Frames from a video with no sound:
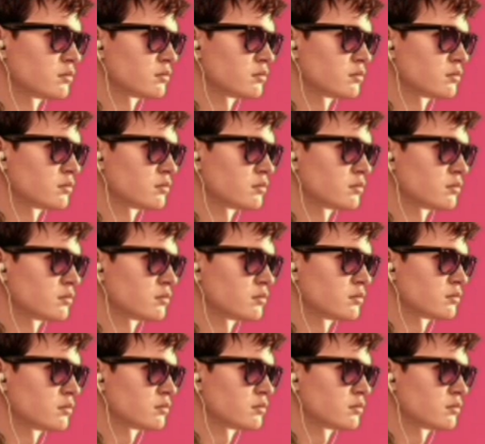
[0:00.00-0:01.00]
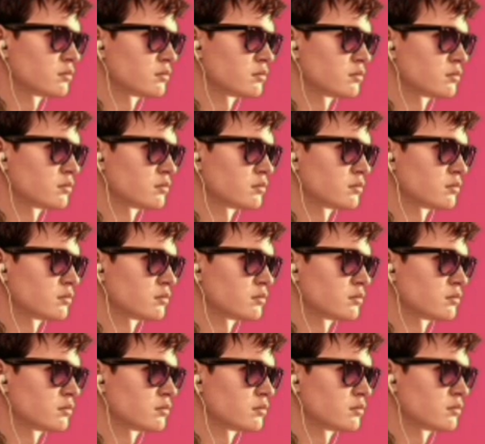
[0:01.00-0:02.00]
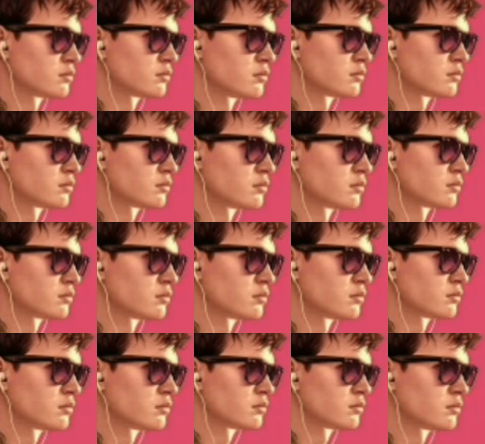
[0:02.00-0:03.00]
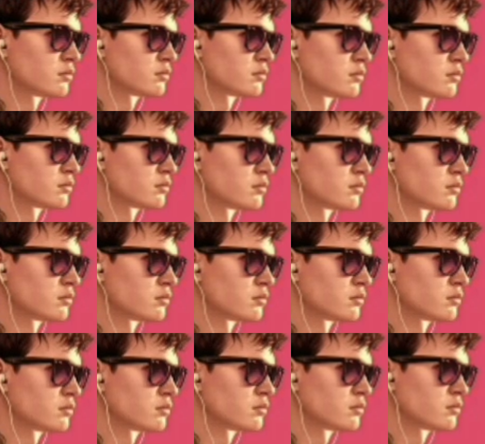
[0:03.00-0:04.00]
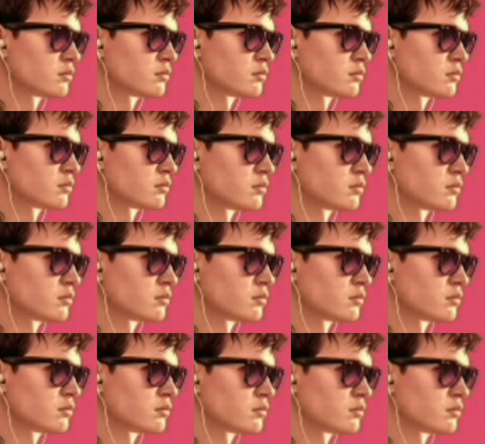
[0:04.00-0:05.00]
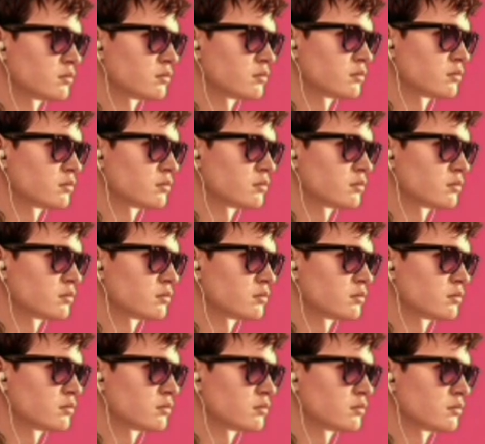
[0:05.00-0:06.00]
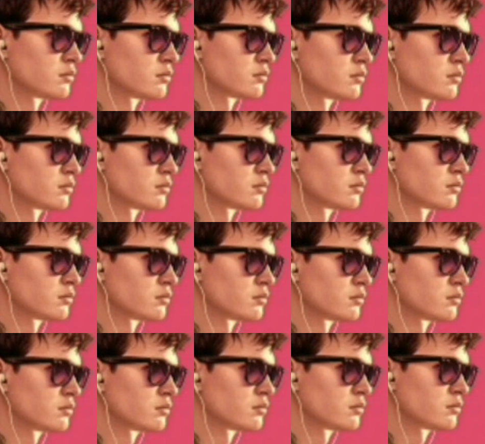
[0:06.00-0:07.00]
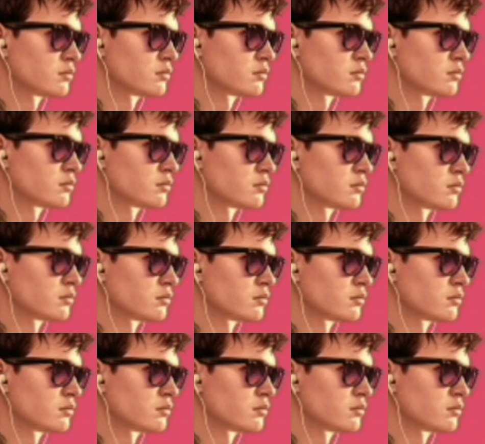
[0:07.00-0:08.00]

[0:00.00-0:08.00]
The person shown says nothing.